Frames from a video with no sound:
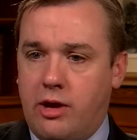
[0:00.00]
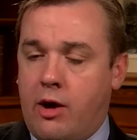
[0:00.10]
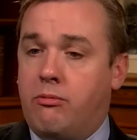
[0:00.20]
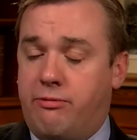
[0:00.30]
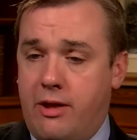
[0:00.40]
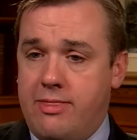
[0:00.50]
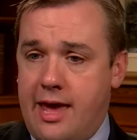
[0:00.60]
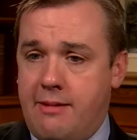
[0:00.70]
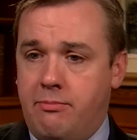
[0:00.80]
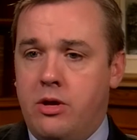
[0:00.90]
help fund
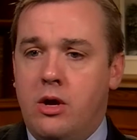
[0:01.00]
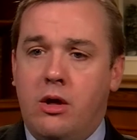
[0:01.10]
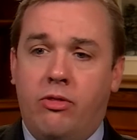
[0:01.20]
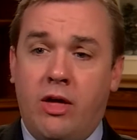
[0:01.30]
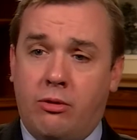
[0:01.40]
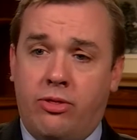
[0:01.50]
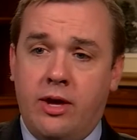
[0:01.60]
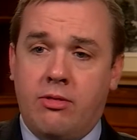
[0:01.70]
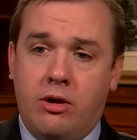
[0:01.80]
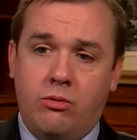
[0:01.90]
that. The other
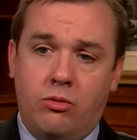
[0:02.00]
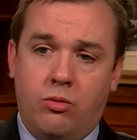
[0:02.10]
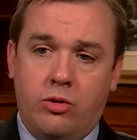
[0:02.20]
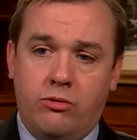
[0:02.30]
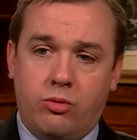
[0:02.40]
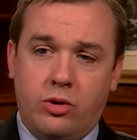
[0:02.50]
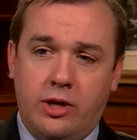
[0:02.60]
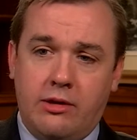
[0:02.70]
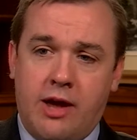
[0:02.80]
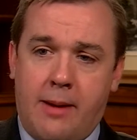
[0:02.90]
thing that was
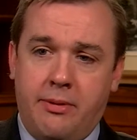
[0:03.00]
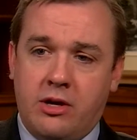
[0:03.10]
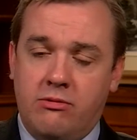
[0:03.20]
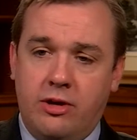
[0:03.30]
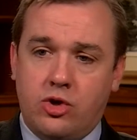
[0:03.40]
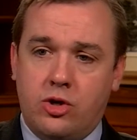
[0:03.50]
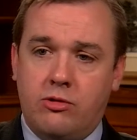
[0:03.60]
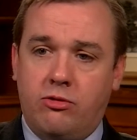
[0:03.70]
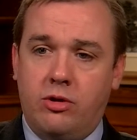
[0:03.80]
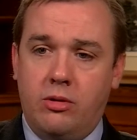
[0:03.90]
really a topic of
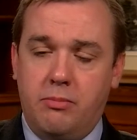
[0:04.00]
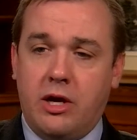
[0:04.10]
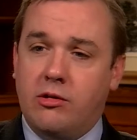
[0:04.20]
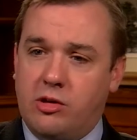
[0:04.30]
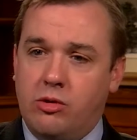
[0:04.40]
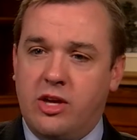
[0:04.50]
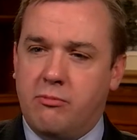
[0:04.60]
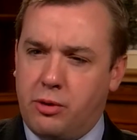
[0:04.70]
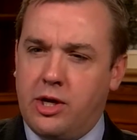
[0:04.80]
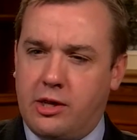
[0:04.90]
interest, because it would
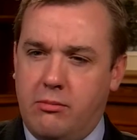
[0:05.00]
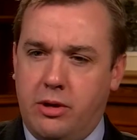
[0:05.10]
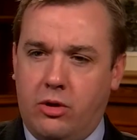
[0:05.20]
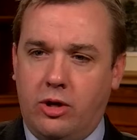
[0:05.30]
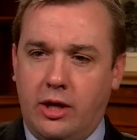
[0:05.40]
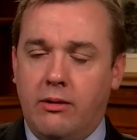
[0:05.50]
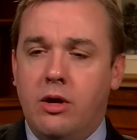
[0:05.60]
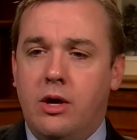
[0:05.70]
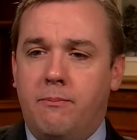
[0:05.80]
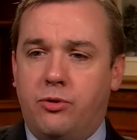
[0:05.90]
give predictability
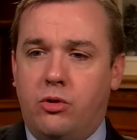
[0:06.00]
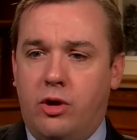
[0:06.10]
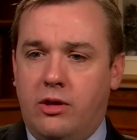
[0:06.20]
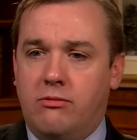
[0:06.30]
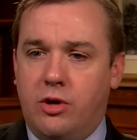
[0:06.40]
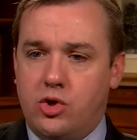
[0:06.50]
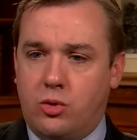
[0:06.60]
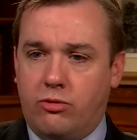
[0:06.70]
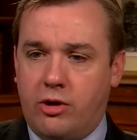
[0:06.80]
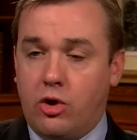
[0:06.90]
to the
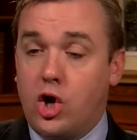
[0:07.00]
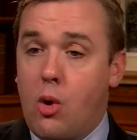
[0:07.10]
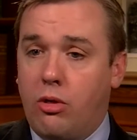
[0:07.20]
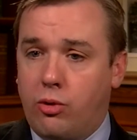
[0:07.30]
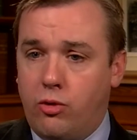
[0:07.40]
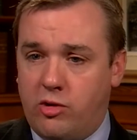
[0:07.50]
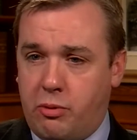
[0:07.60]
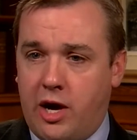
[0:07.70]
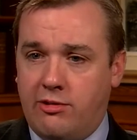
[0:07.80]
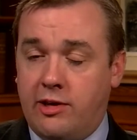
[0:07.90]
individuals that are going through this
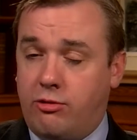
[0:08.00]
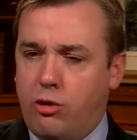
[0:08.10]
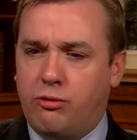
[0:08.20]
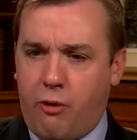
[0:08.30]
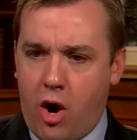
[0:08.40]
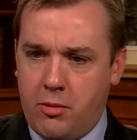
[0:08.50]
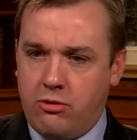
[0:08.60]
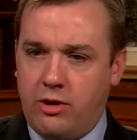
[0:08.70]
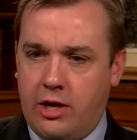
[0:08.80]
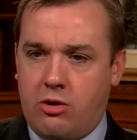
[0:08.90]
process, those
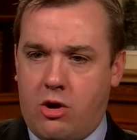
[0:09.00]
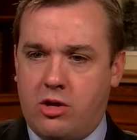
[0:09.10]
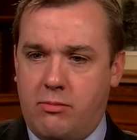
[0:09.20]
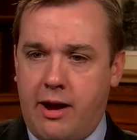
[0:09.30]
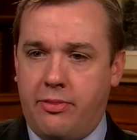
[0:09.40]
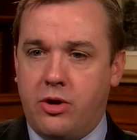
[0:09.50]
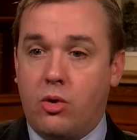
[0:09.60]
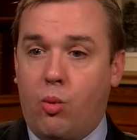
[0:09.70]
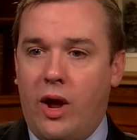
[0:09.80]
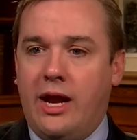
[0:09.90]
farmers that I talked about that are
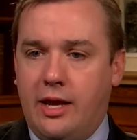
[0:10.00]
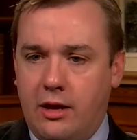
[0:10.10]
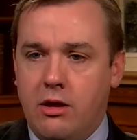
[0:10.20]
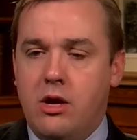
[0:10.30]
waiting